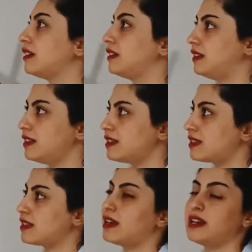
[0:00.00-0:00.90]

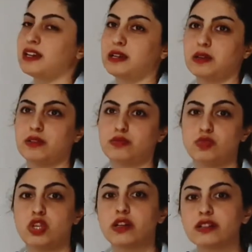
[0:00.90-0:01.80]
this
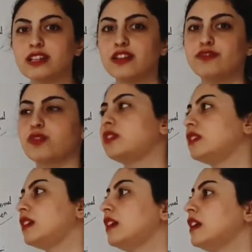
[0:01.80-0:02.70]
journey for
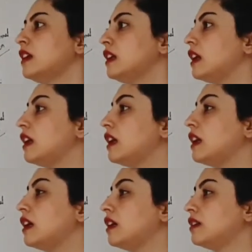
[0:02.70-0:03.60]
the
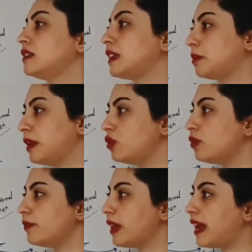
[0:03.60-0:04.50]

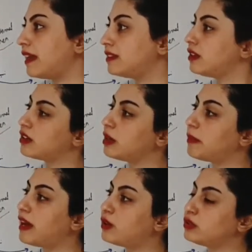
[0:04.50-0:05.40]
cerebellum and talk
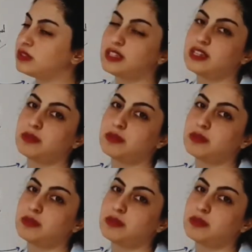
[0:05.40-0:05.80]
about the